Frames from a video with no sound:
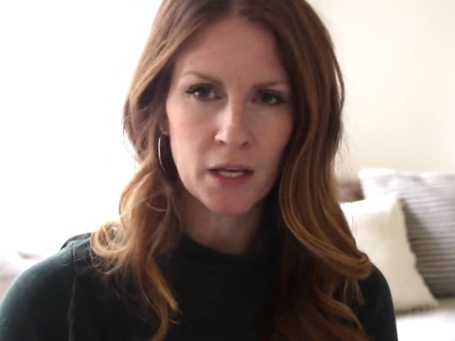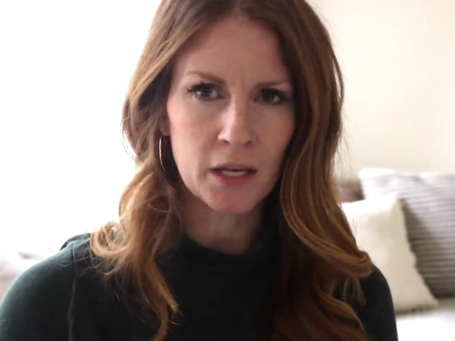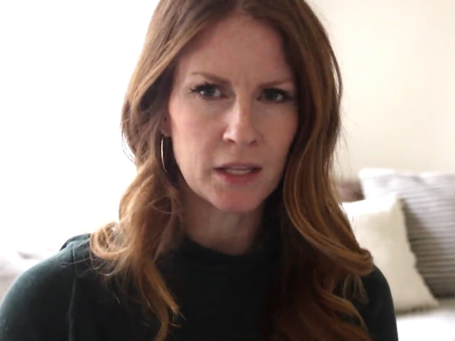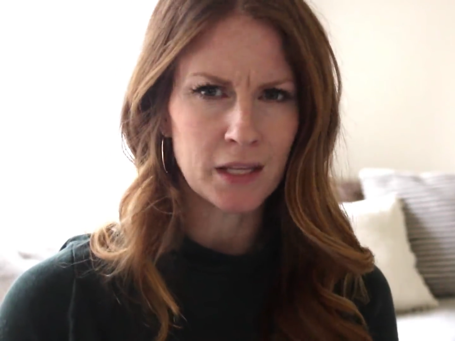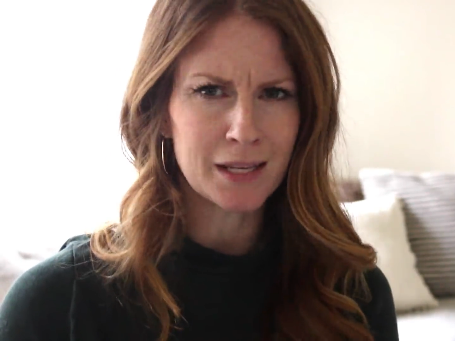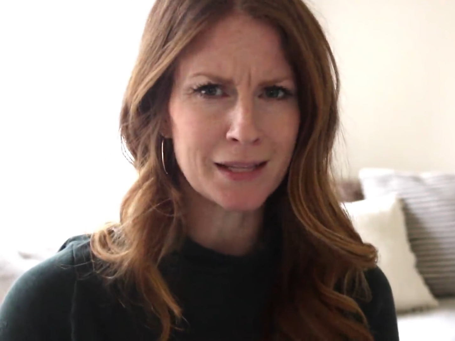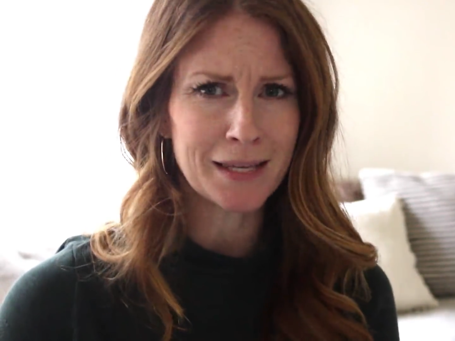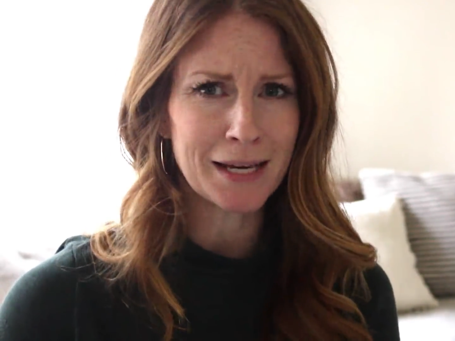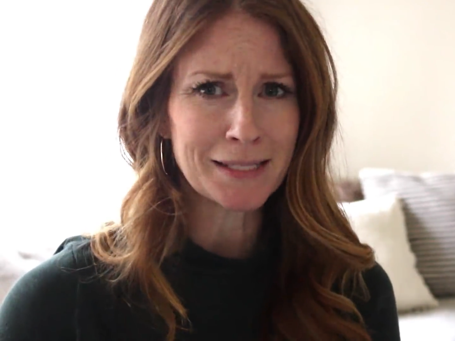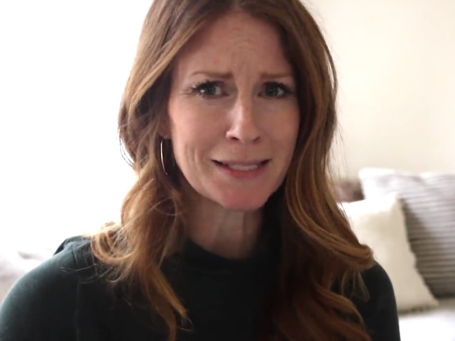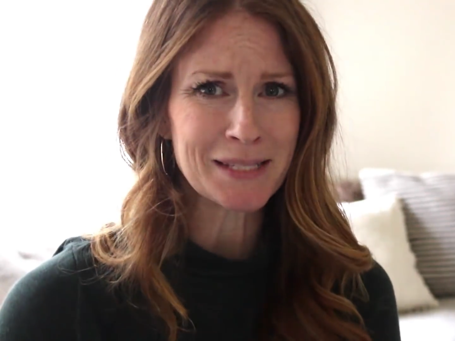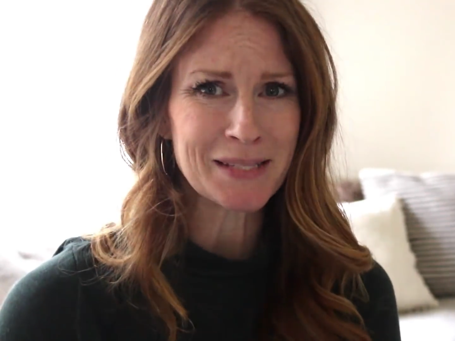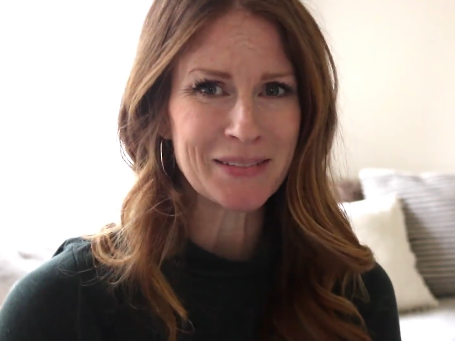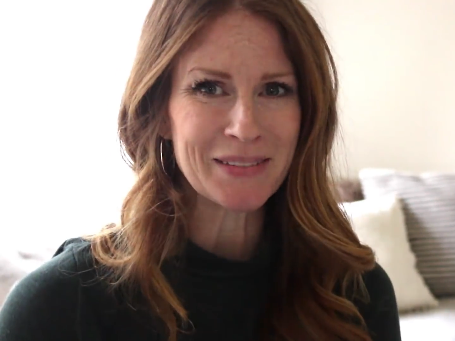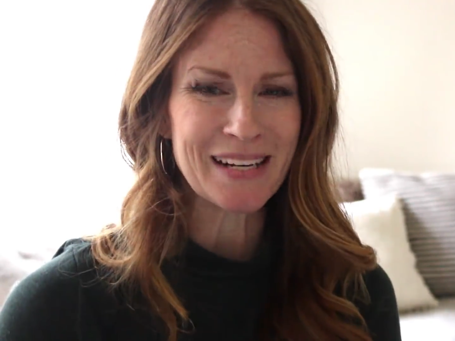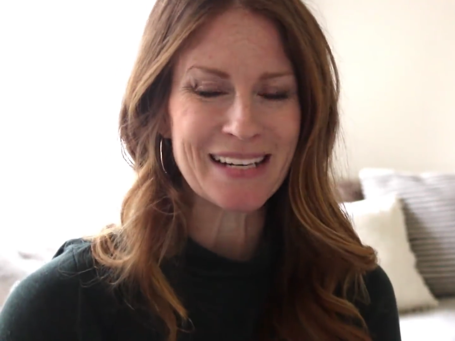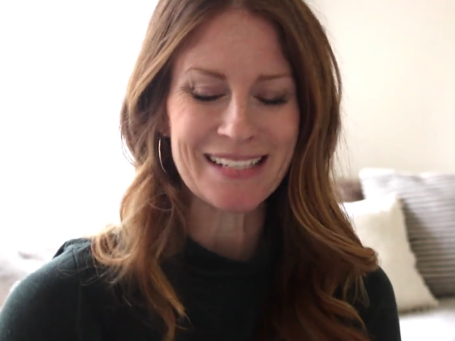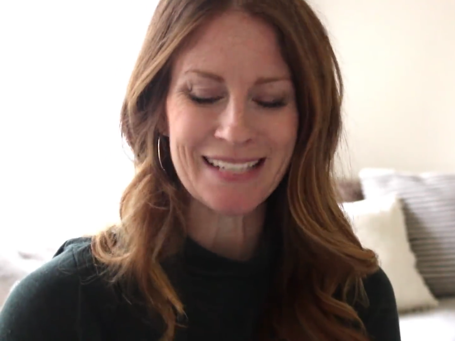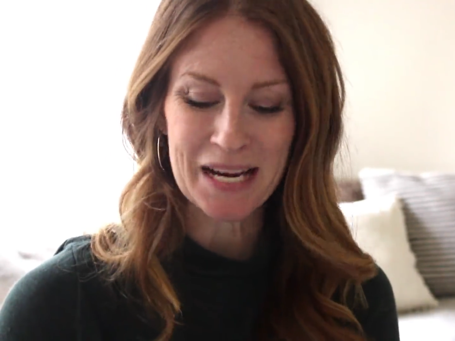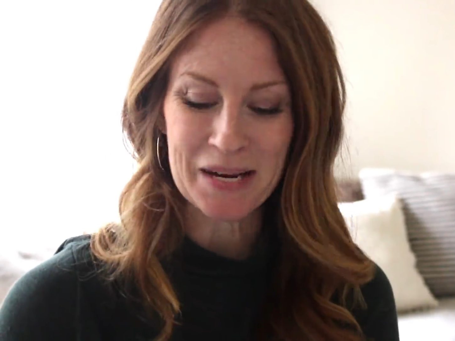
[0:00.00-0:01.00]
I think that's the
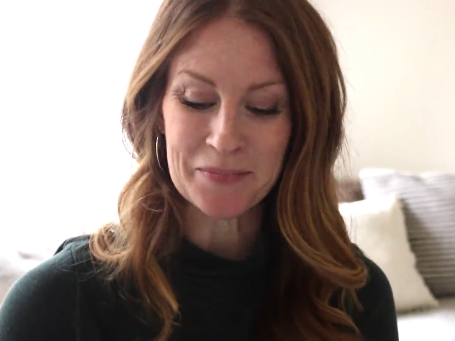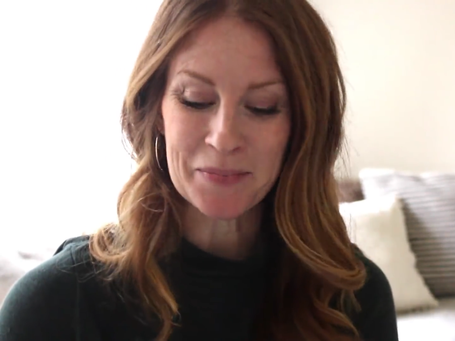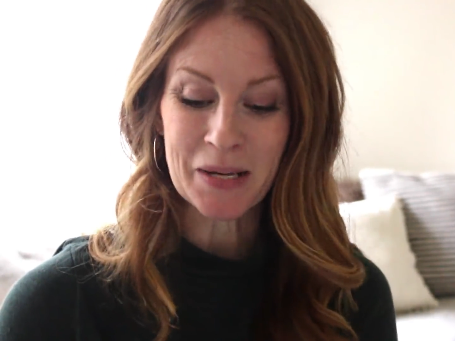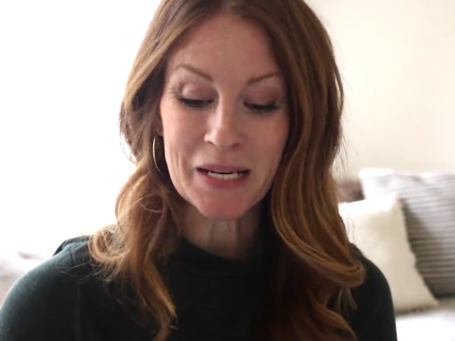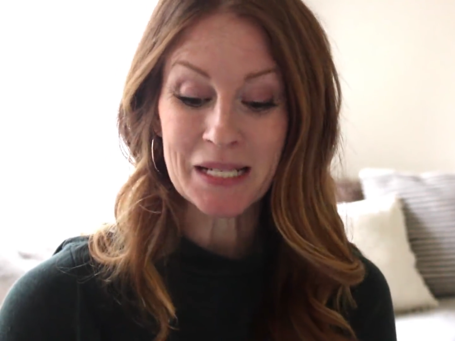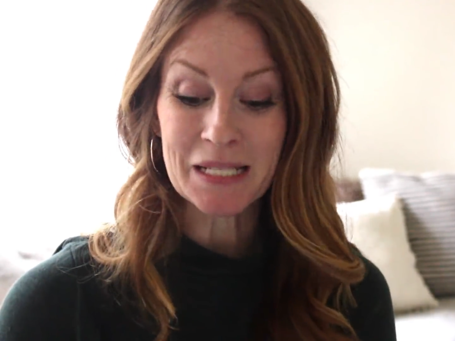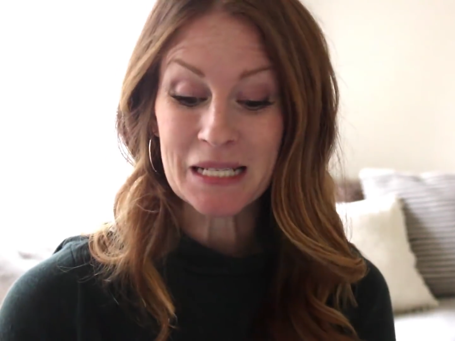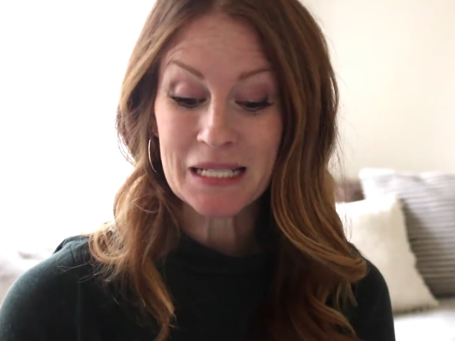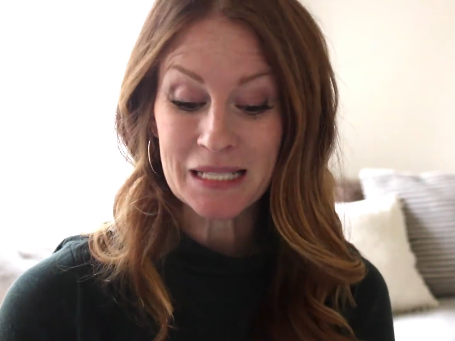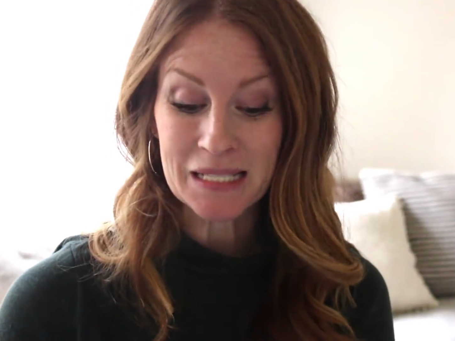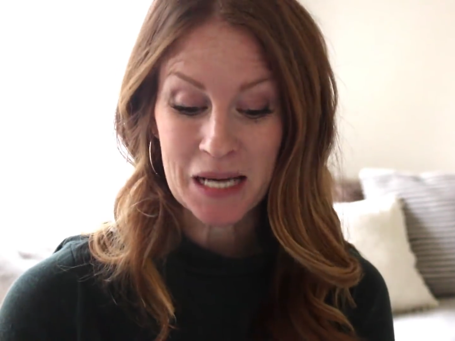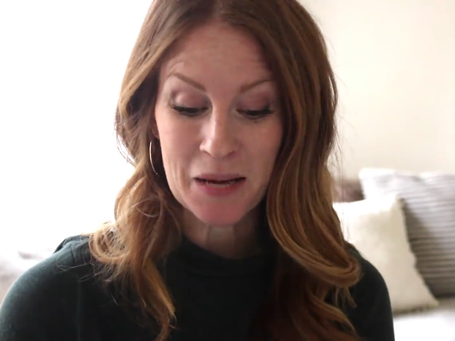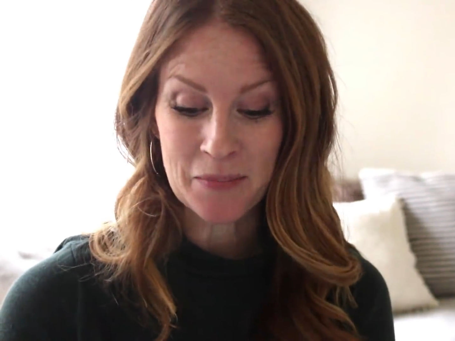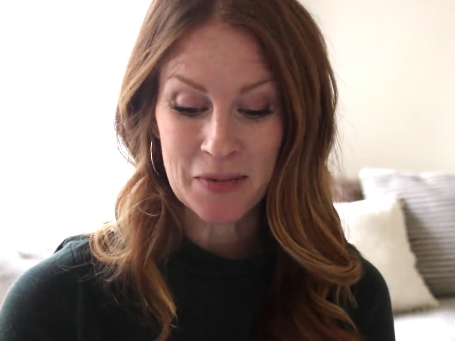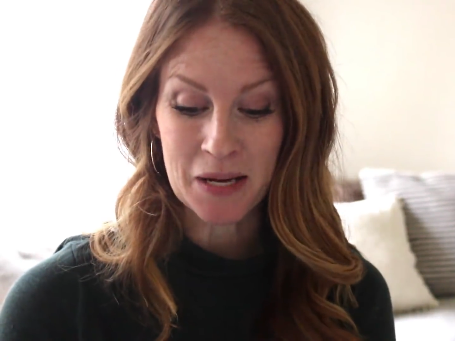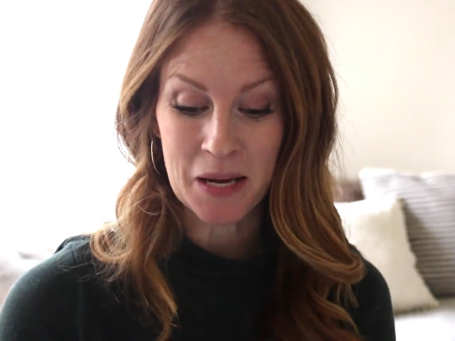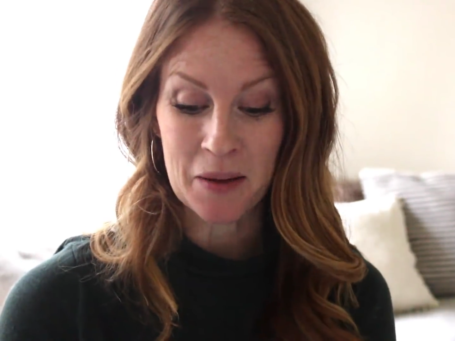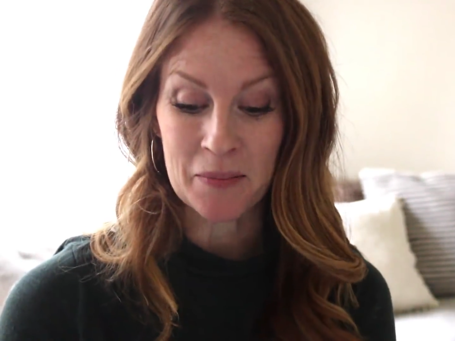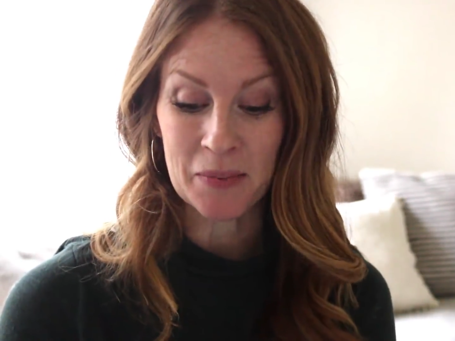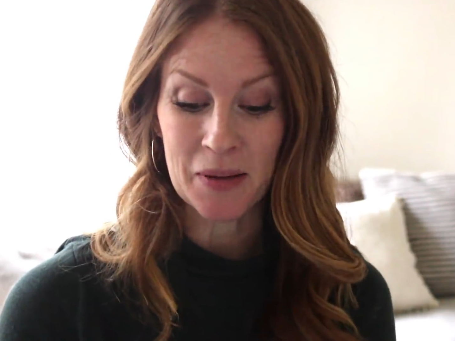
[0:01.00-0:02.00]
right date, but it is
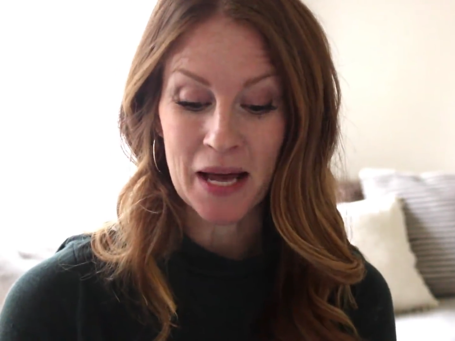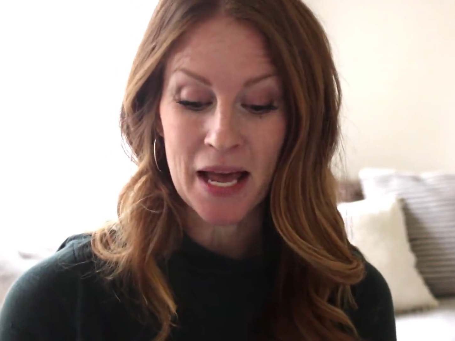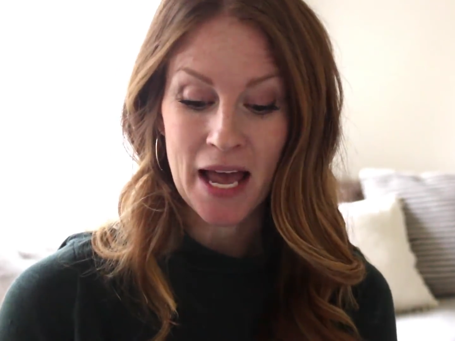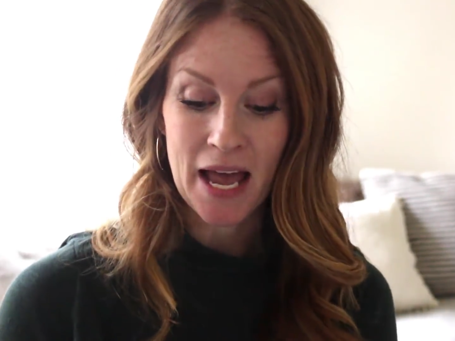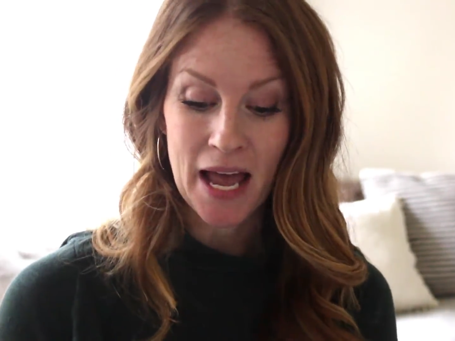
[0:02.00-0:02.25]
coming up.